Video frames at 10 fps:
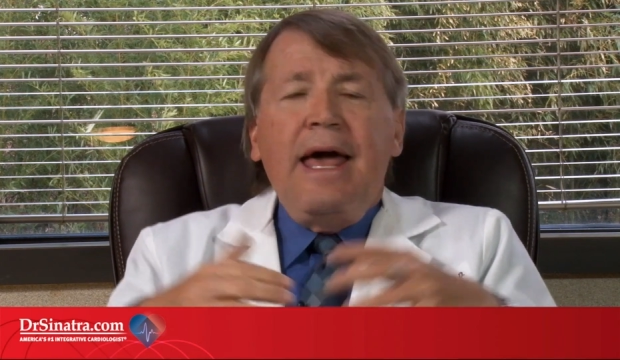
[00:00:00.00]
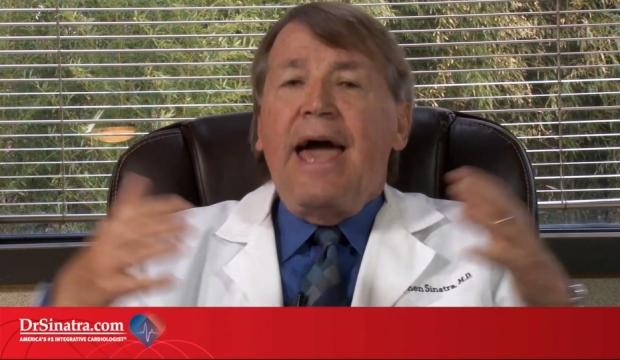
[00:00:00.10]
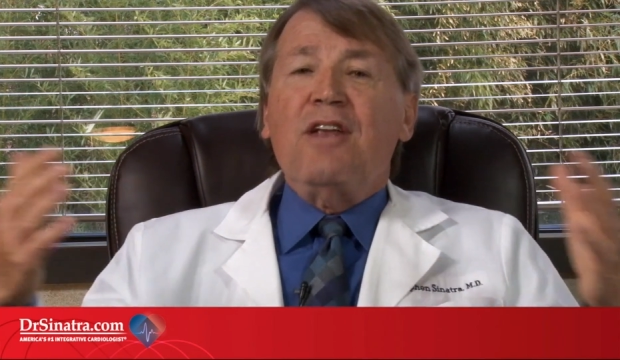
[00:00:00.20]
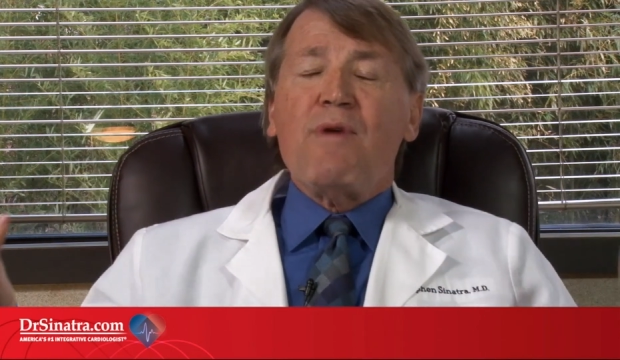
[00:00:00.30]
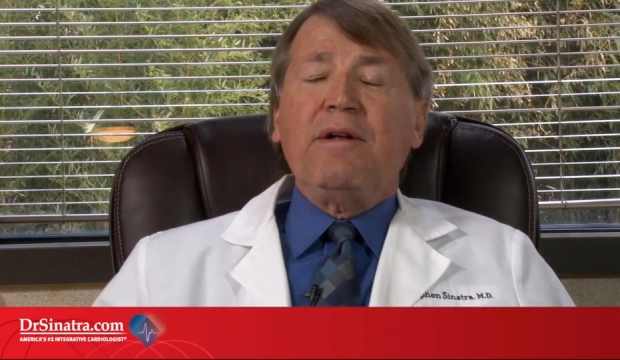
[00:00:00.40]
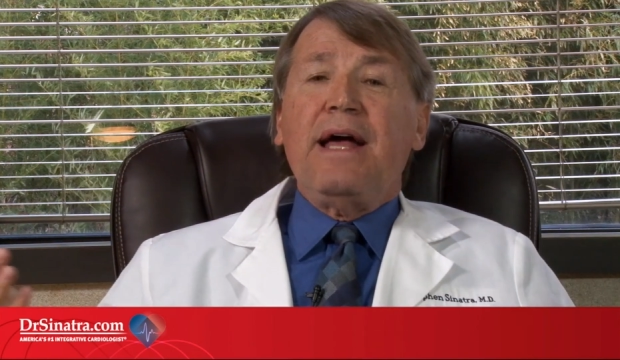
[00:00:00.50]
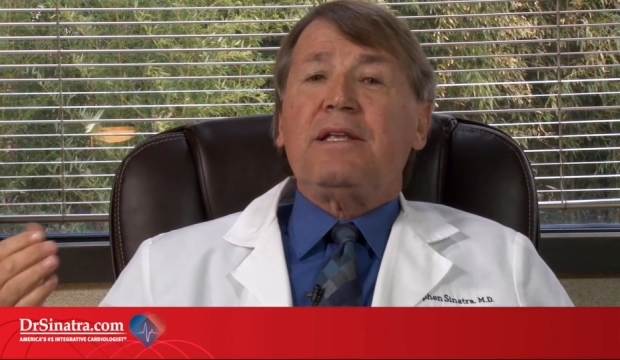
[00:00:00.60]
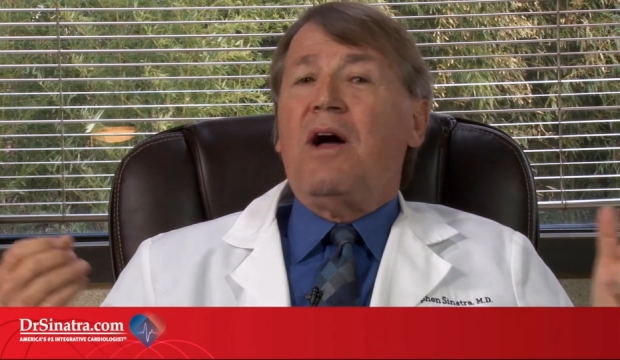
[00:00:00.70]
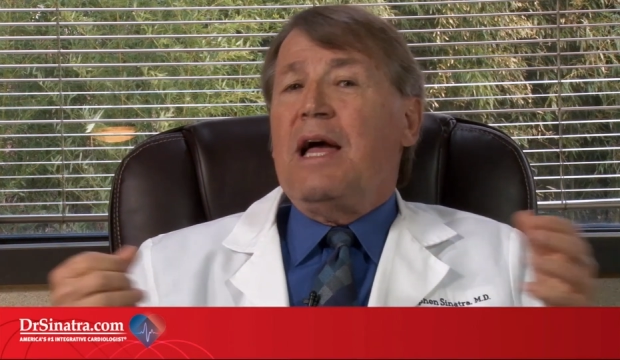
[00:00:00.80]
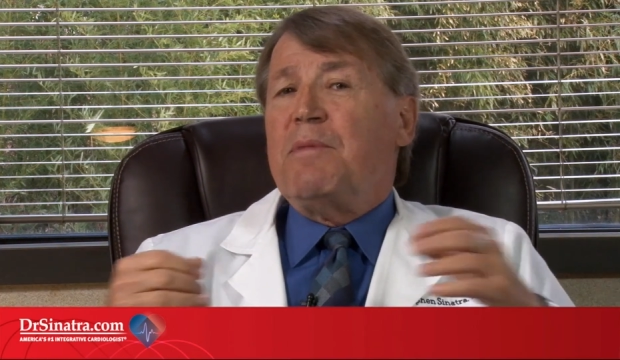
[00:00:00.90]
And around that
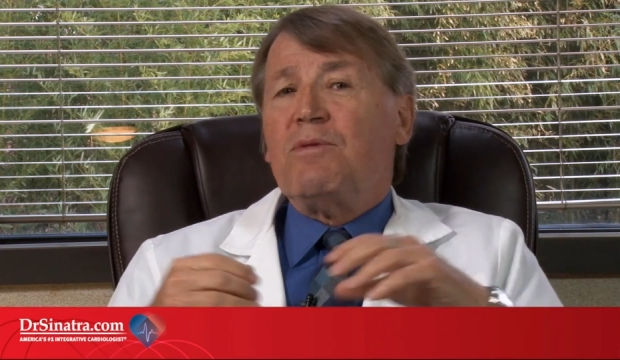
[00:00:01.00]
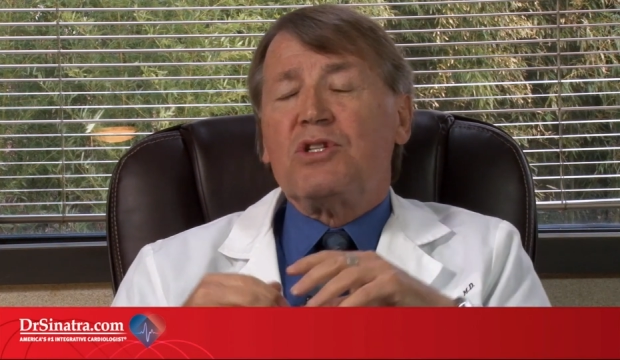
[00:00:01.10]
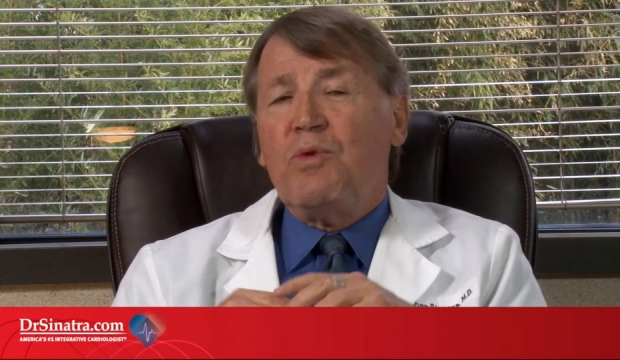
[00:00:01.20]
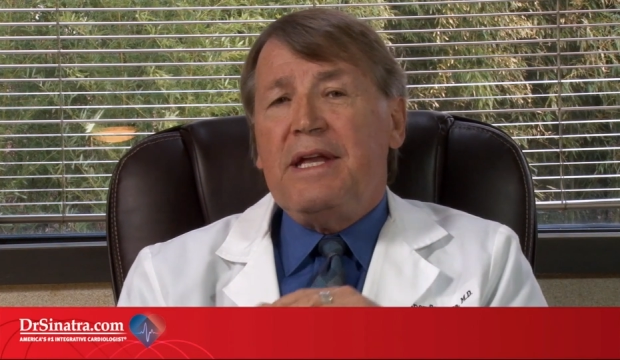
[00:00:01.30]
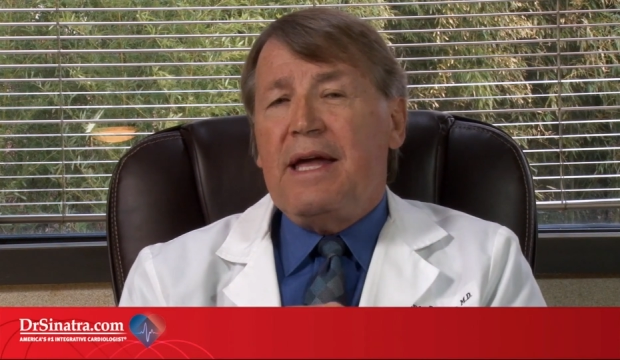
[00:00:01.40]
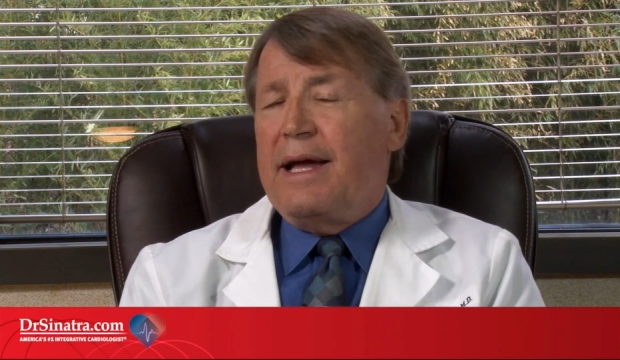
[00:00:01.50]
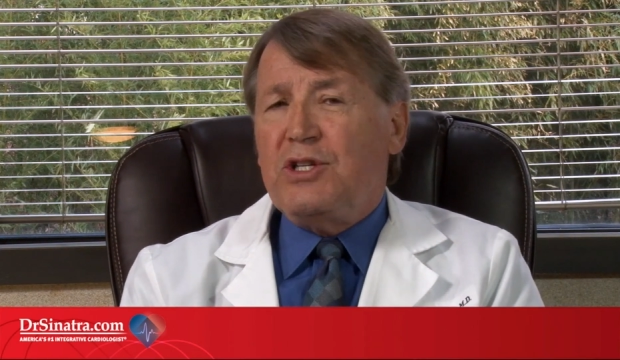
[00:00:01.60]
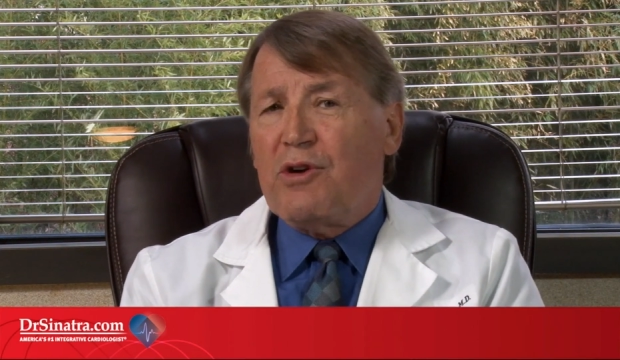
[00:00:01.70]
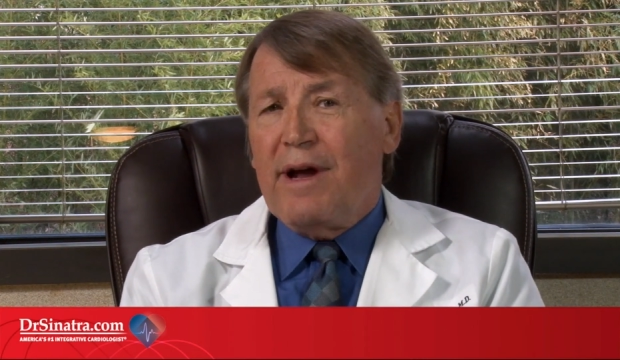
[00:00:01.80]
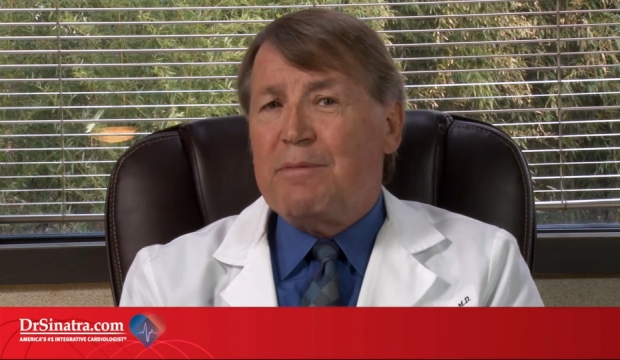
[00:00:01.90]
time, I was doing the
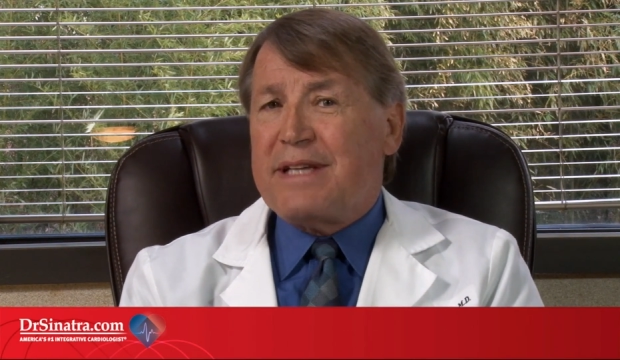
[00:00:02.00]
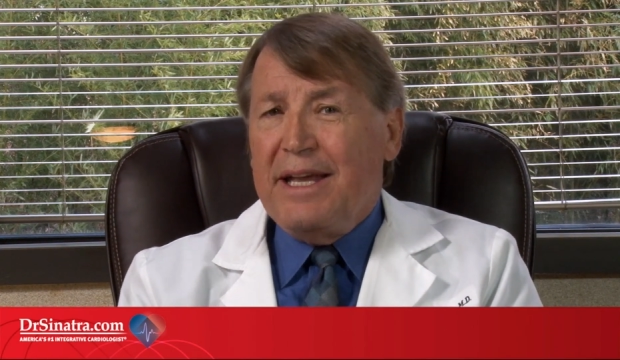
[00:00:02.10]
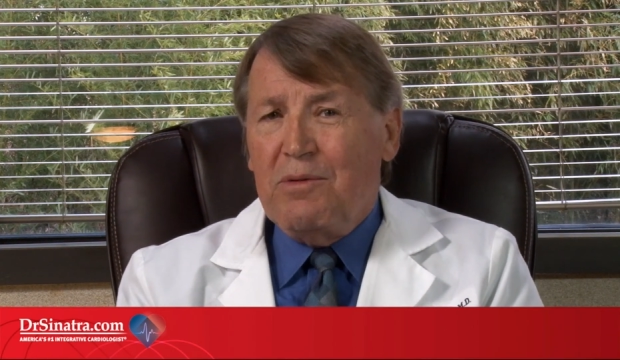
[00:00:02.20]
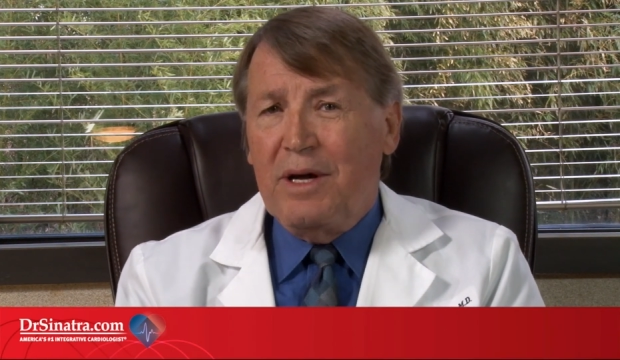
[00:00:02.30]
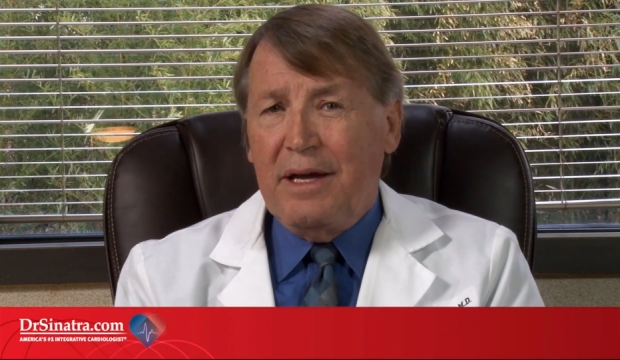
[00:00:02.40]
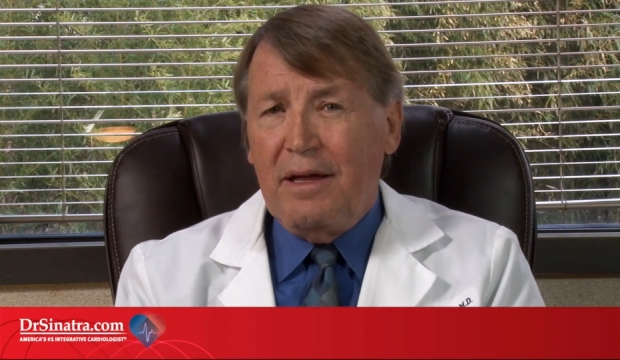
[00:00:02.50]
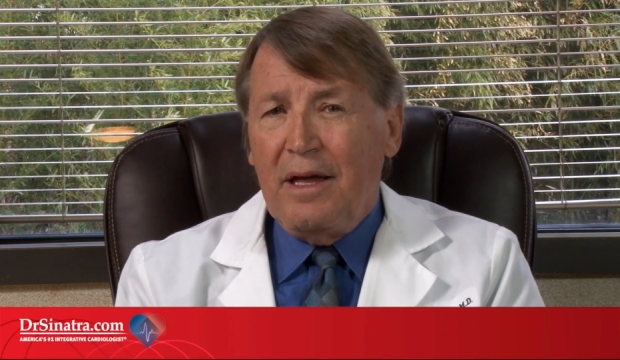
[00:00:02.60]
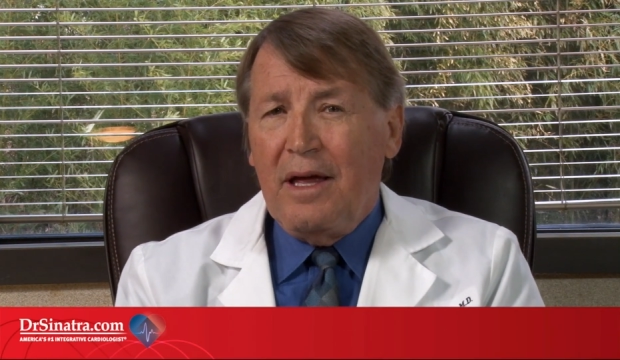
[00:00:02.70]
angiograms anyway,